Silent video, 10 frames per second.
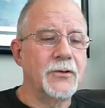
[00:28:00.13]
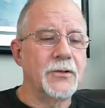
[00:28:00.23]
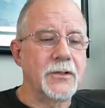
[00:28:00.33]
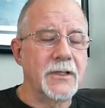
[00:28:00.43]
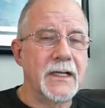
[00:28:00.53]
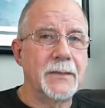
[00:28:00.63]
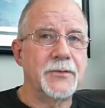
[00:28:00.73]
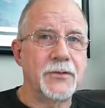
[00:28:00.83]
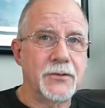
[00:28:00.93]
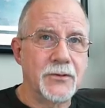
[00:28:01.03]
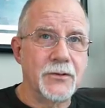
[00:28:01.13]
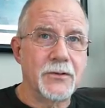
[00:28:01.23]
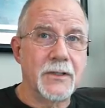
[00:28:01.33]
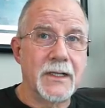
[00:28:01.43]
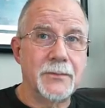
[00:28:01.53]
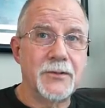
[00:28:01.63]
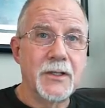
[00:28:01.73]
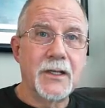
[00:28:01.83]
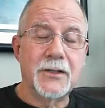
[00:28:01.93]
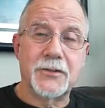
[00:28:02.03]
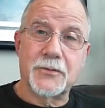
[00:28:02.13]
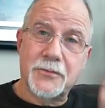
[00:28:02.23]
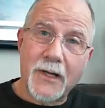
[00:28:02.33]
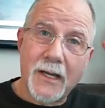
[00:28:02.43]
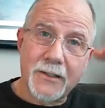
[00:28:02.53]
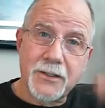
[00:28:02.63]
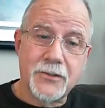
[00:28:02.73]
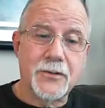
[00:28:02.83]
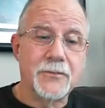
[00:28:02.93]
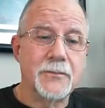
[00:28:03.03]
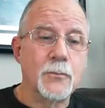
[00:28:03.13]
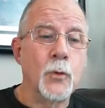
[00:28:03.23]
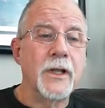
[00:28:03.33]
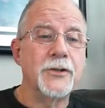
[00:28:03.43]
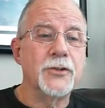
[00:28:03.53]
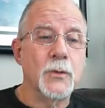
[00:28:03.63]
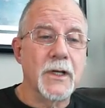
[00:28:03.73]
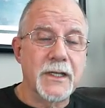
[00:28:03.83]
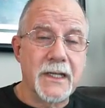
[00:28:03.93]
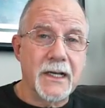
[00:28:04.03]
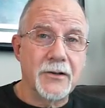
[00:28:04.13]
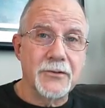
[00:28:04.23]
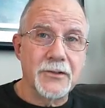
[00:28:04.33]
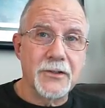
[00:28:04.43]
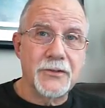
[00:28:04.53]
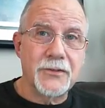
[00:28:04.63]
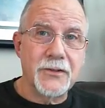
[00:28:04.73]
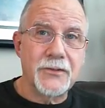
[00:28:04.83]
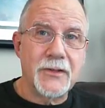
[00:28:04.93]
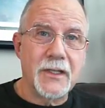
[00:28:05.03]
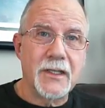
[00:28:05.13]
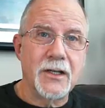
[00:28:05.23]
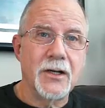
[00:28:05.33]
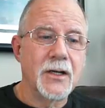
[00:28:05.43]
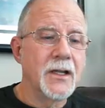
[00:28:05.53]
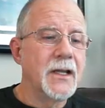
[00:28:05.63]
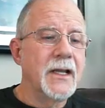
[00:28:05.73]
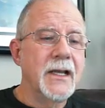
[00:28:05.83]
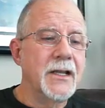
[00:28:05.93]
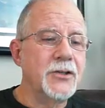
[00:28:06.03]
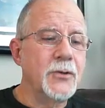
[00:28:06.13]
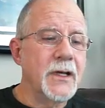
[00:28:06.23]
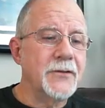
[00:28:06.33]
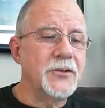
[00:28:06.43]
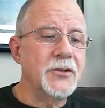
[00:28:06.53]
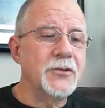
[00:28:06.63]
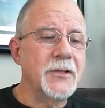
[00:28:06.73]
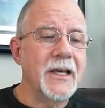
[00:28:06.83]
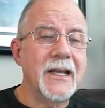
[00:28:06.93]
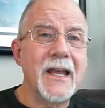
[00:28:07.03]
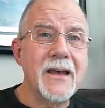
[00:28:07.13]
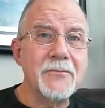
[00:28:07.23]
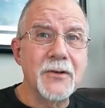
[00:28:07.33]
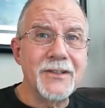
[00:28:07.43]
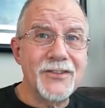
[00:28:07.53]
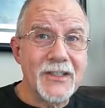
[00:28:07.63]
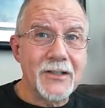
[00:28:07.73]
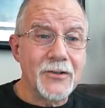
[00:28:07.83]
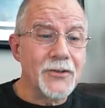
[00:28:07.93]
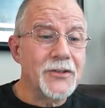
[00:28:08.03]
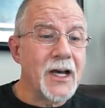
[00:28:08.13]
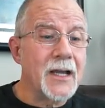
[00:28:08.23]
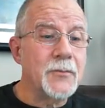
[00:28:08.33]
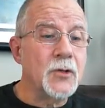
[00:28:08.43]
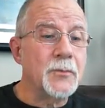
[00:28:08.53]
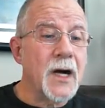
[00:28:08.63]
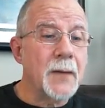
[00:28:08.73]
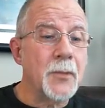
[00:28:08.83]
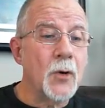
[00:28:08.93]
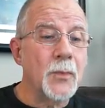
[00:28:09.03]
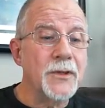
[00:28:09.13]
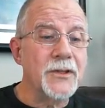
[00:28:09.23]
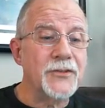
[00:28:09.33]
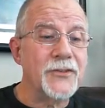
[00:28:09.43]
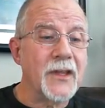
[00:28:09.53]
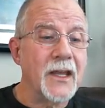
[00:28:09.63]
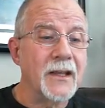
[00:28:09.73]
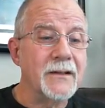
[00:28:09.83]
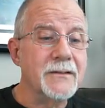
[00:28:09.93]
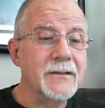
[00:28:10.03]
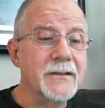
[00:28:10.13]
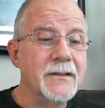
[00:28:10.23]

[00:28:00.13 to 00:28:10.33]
and scroll and collapse and scroll and collapse until finally you can wend your way down to this thing here. And you have to do that every single time you pop open this thing.